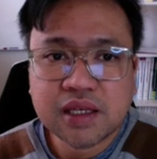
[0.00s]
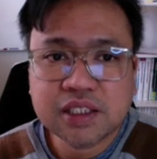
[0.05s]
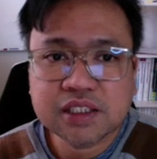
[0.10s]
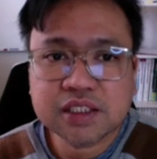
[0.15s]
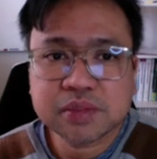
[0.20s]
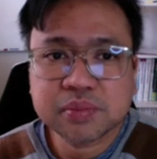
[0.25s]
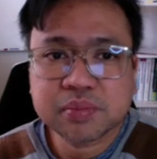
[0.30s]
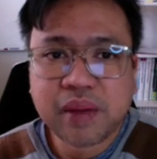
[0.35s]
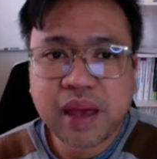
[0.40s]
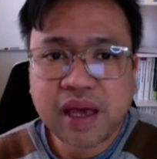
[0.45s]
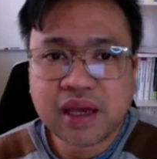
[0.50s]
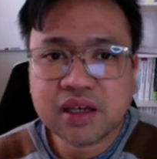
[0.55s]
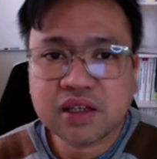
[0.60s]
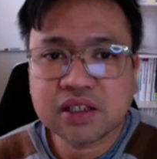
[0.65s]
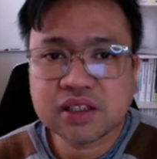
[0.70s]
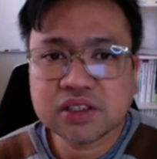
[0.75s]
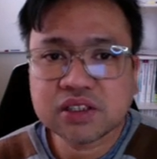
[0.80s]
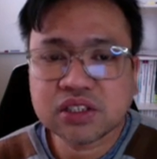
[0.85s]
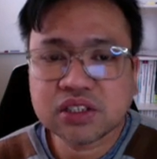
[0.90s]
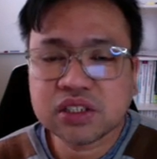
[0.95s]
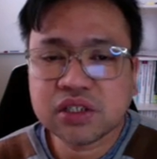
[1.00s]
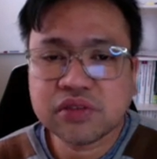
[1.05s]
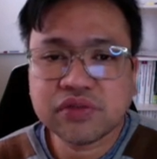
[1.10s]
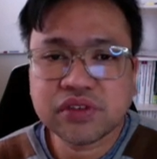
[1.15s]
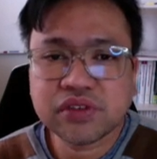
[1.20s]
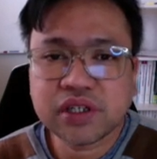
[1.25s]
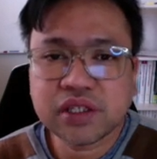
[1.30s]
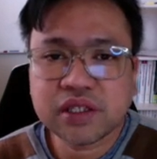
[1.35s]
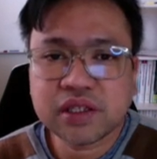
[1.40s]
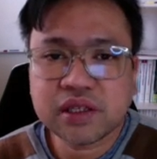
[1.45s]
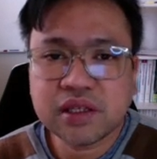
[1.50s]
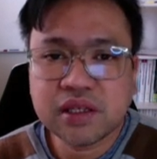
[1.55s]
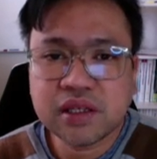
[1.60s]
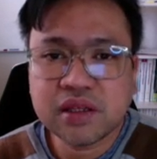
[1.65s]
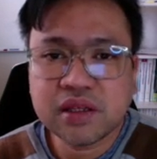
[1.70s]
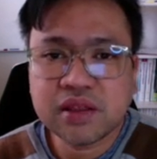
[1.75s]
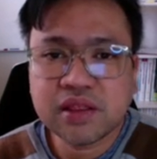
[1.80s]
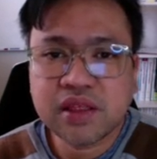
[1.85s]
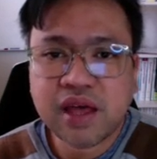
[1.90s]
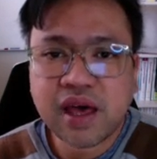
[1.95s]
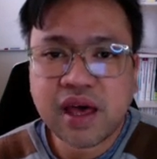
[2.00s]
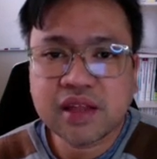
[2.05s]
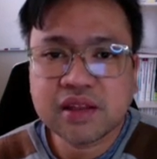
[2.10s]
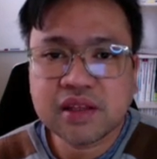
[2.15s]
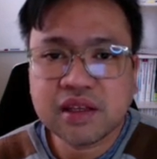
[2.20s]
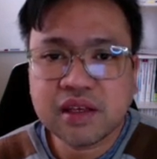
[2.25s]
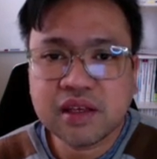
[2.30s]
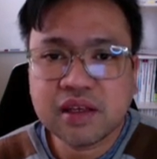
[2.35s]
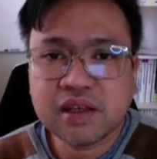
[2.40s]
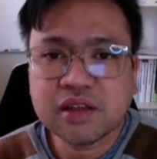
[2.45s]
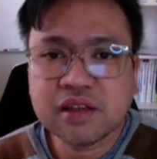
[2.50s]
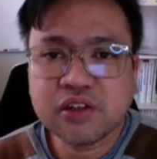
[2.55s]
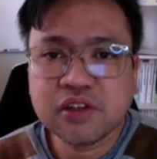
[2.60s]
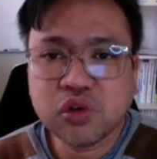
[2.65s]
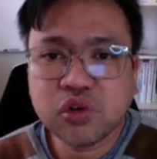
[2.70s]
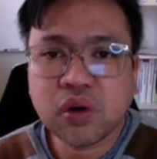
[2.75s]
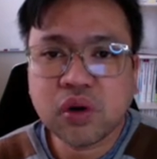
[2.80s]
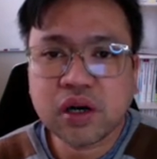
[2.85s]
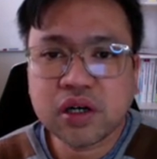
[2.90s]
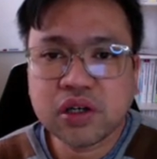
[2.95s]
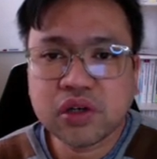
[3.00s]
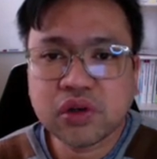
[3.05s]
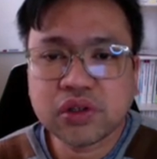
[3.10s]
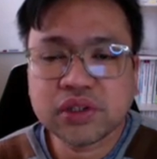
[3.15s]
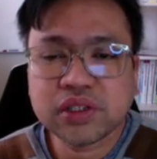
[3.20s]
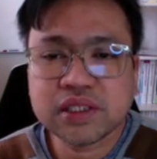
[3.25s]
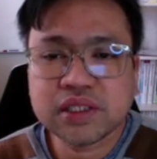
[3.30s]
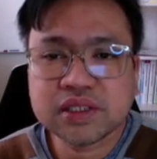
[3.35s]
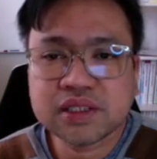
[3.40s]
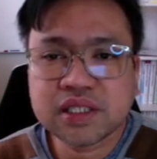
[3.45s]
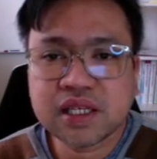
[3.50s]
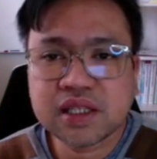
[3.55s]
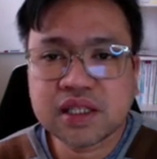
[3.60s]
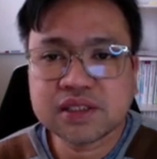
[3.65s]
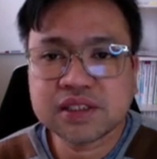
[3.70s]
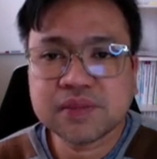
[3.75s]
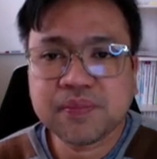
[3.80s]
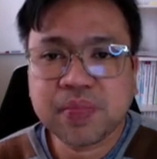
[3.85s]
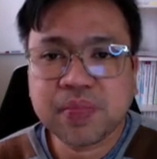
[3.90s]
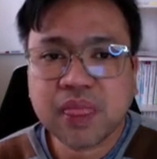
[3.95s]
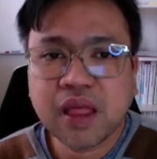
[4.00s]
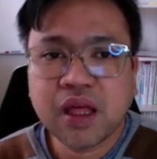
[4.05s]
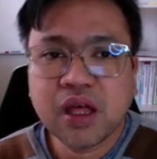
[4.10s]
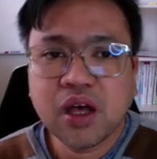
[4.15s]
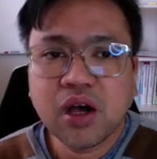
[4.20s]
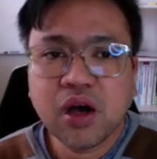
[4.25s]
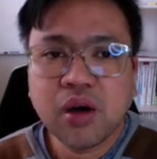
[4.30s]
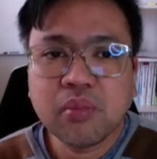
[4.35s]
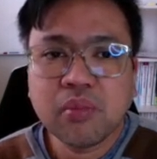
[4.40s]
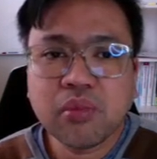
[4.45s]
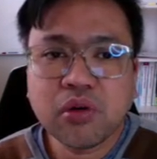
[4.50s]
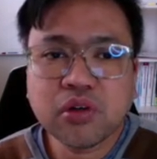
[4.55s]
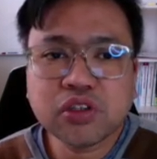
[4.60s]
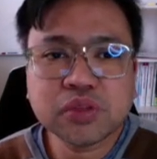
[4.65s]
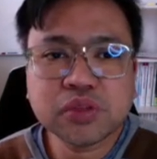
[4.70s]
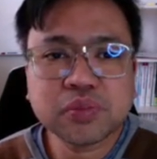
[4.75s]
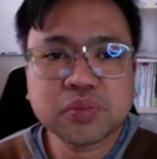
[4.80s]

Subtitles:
is packaged differently than in eukaryotic cells. Most